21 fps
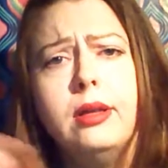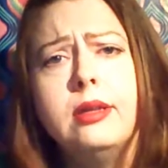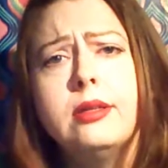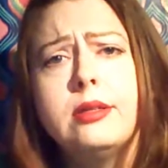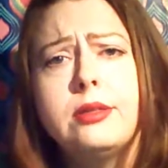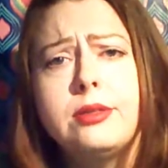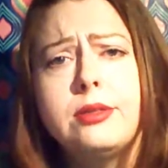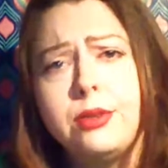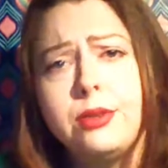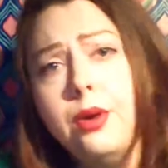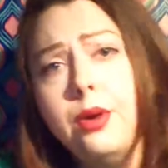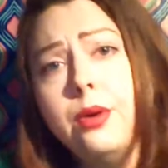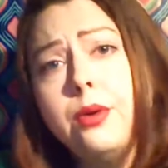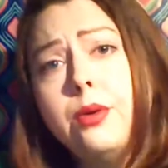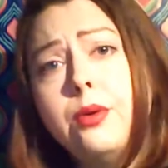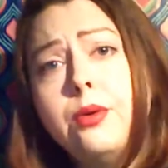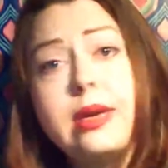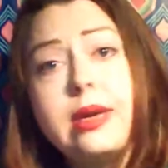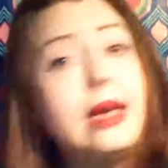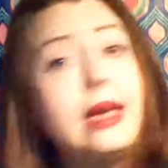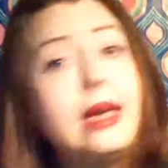
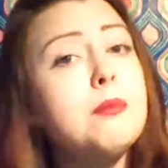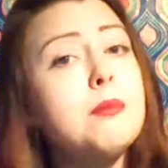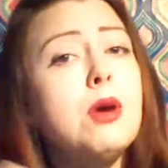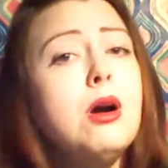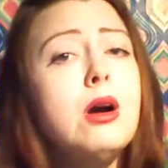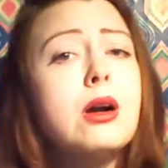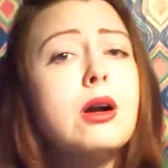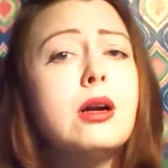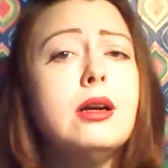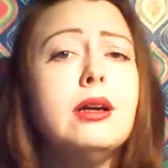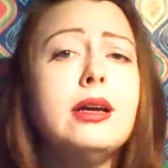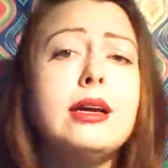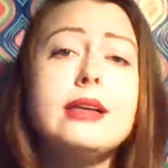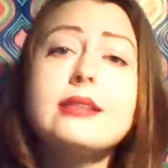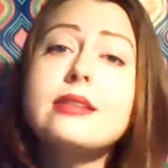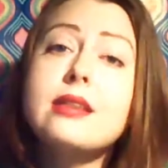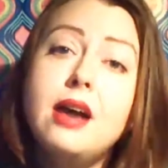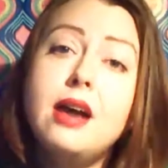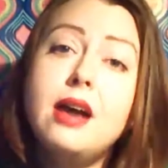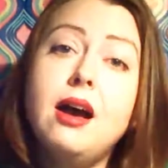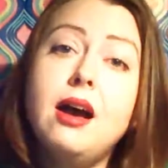So Kate Mara has
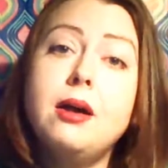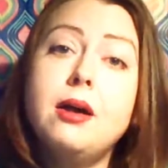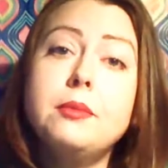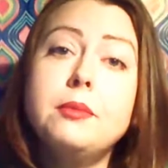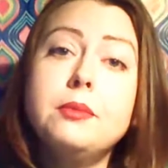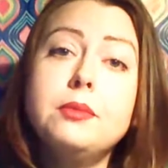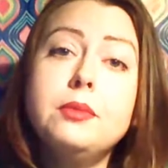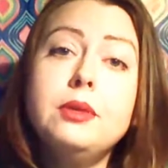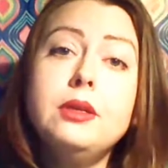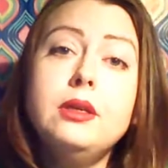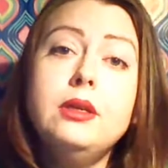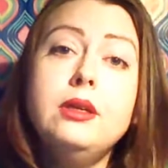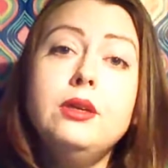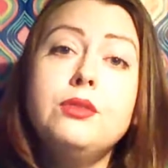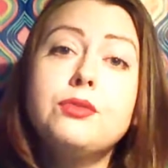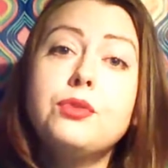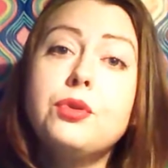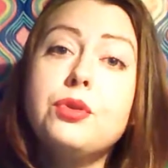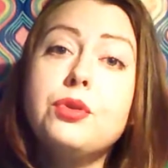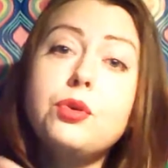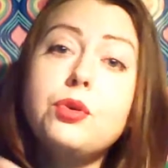come
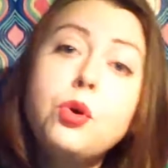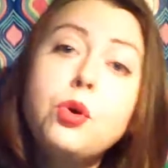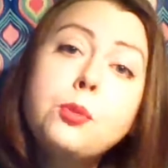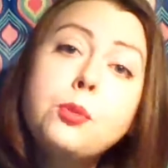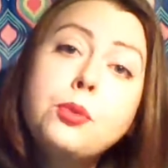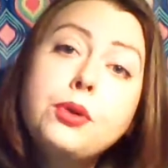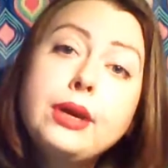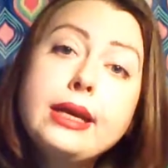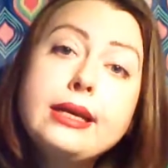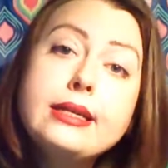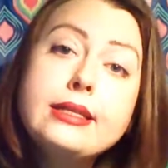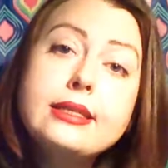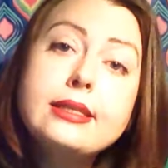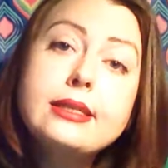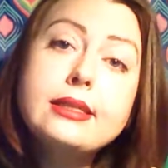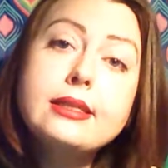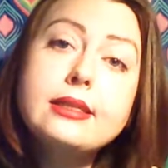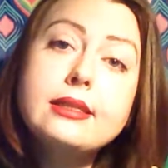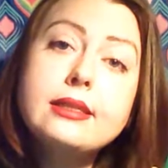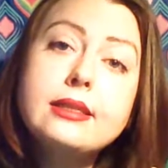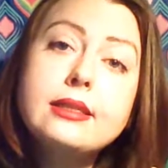for the
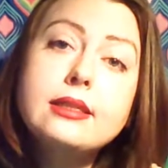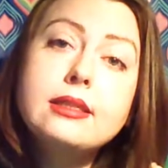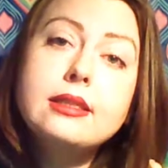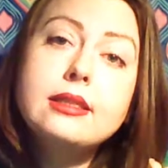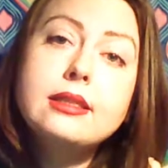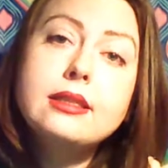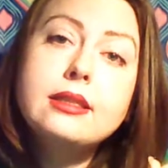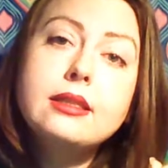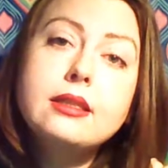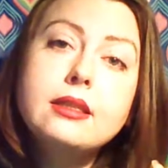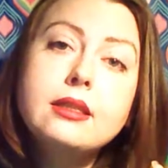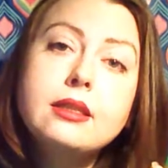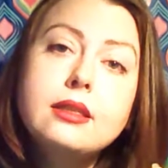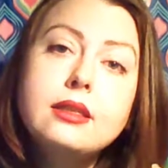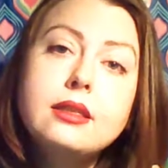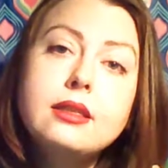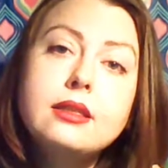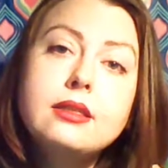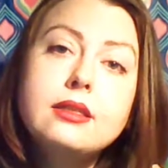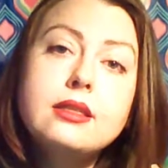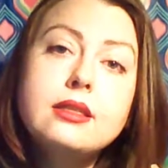corporation
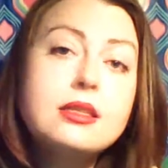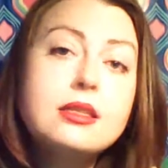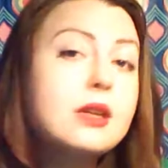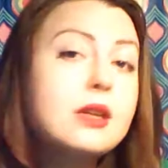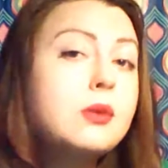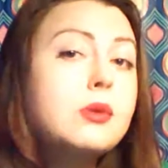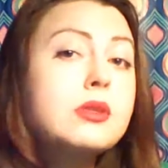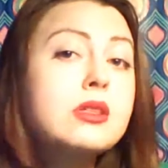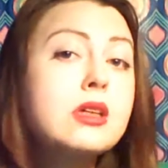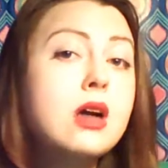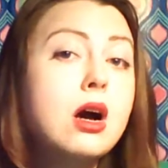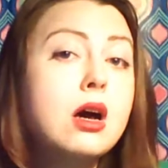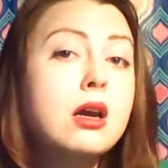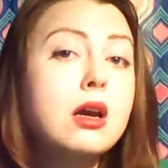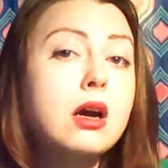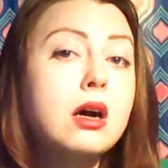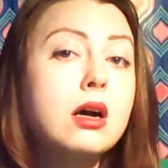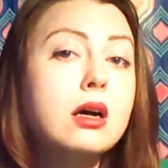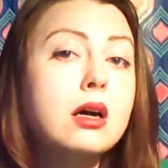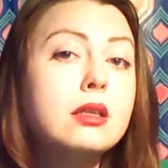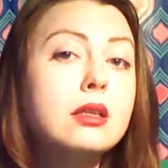to see what's gone
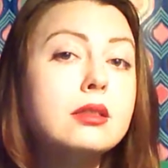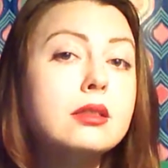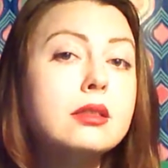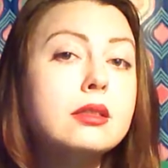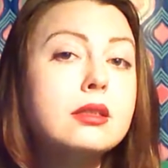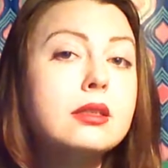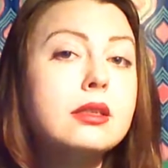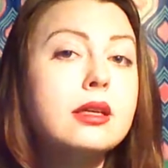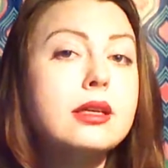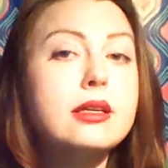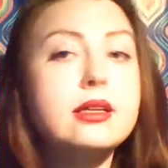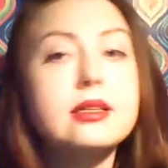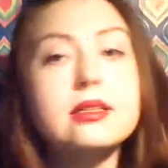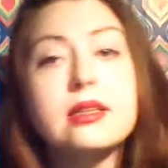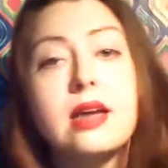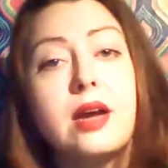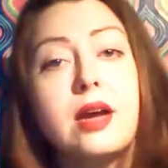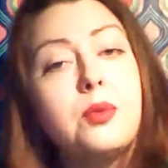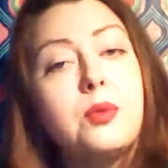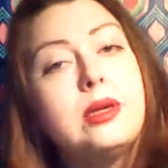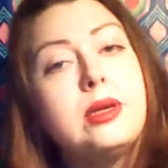on and
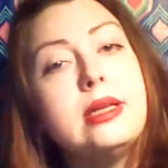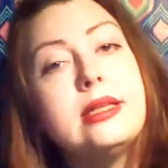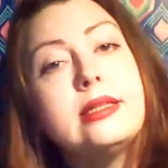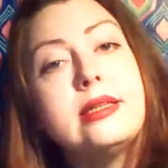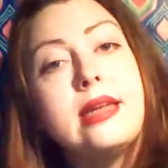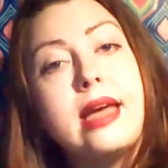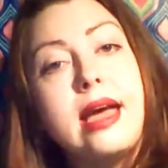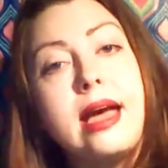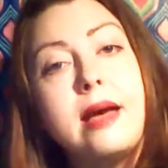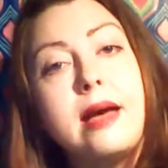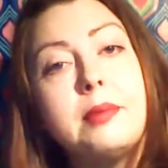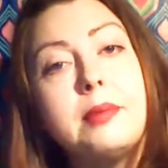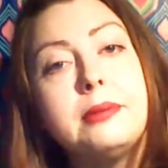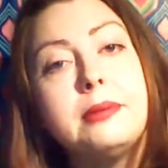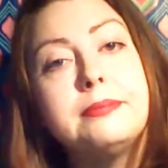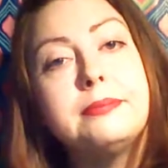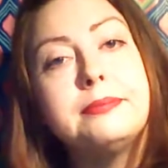decide what needs to happen.